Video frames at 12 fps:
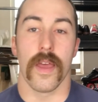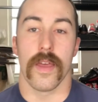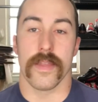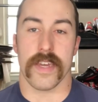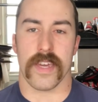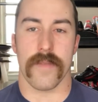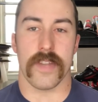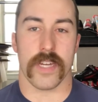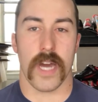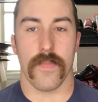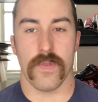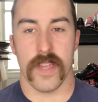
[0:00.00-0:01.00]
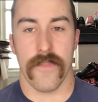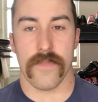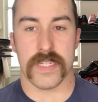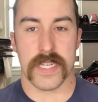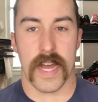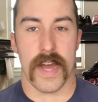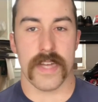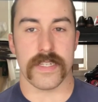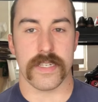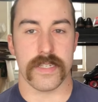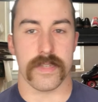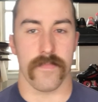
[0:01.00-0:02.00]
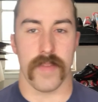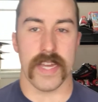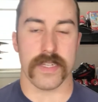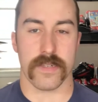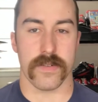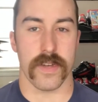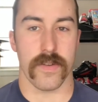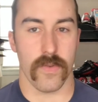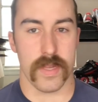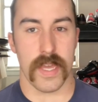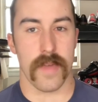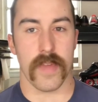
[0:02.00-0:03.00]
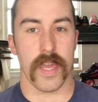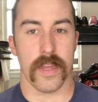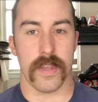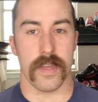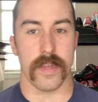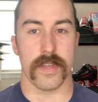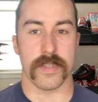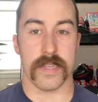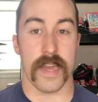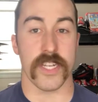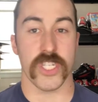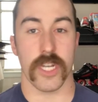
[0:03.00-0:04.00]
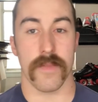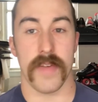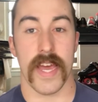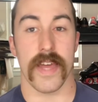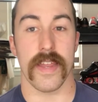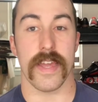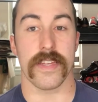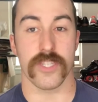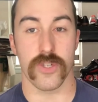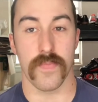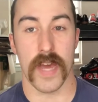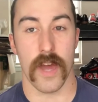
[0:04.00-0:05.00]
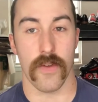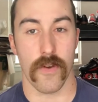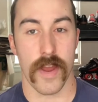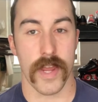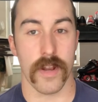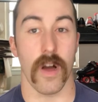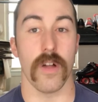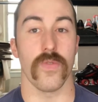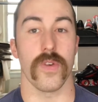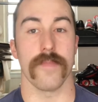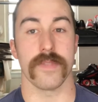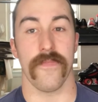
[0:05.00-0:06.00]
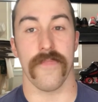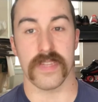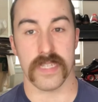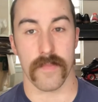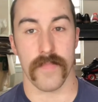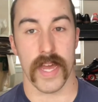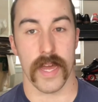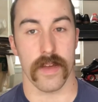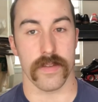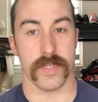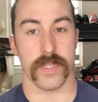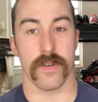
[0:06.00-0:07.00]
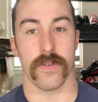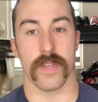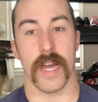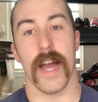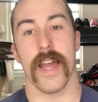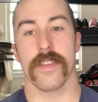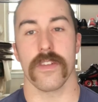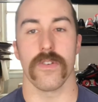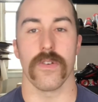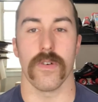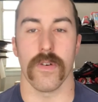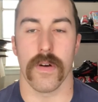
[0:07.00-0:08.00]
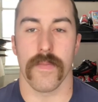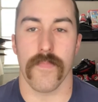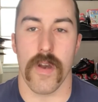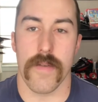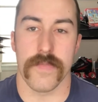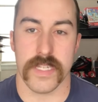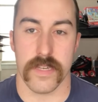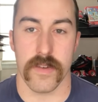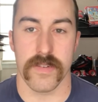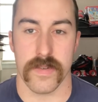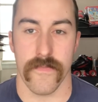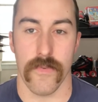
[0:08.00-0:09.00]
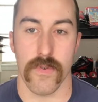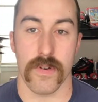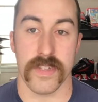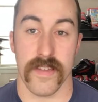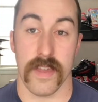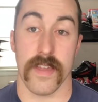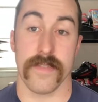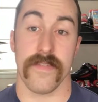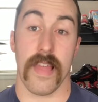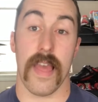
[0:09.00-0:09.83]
they come in a couple different sizes, and basically what they mean is they ship at a 2-pound rate all the way up to 15 pounds. So the ideal purpose to use them for is